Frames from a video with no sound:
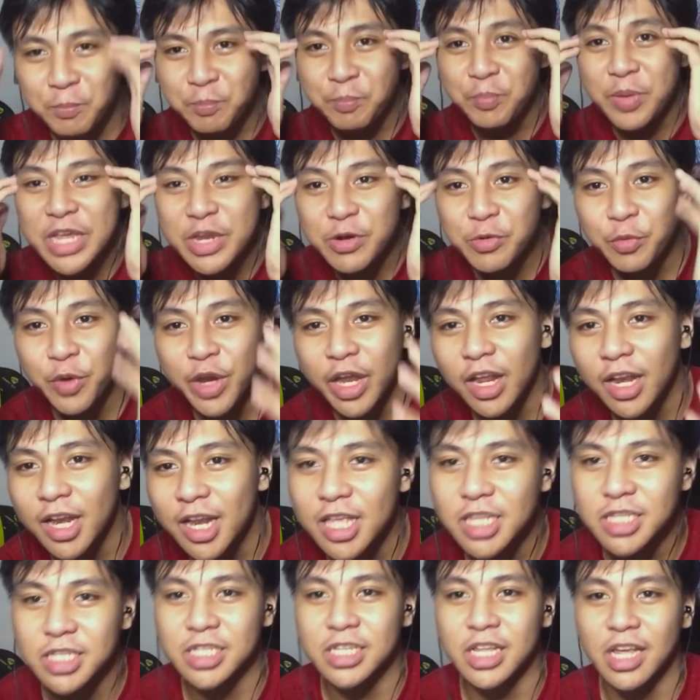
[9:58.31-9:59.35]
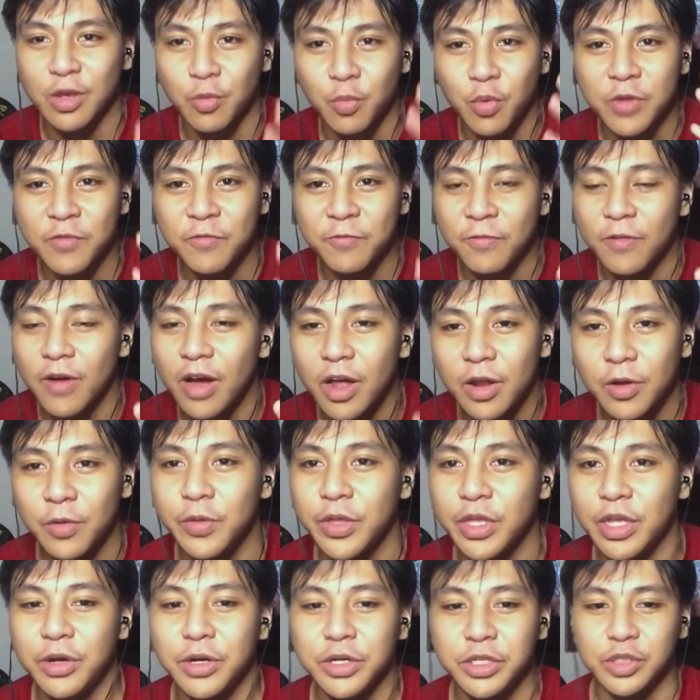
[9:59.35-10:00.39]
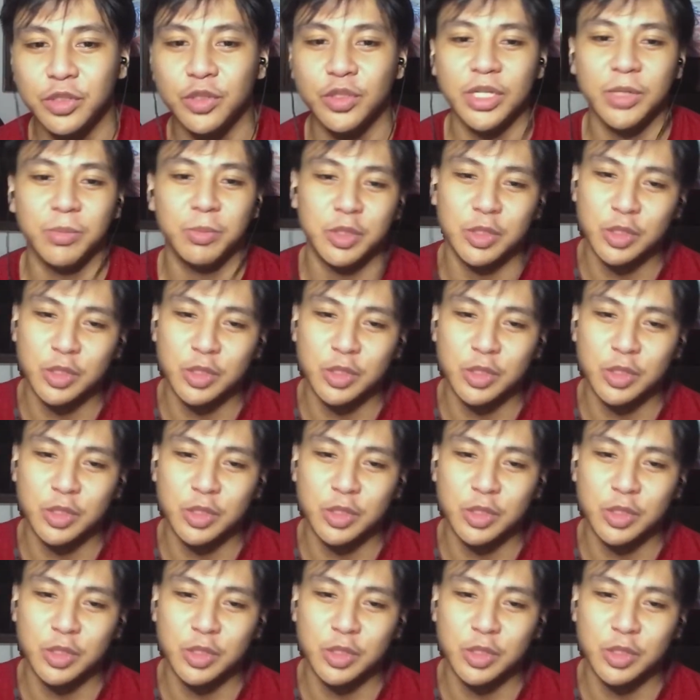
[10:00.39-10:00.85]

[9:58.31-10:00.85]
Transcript: be realistic when following your dreams.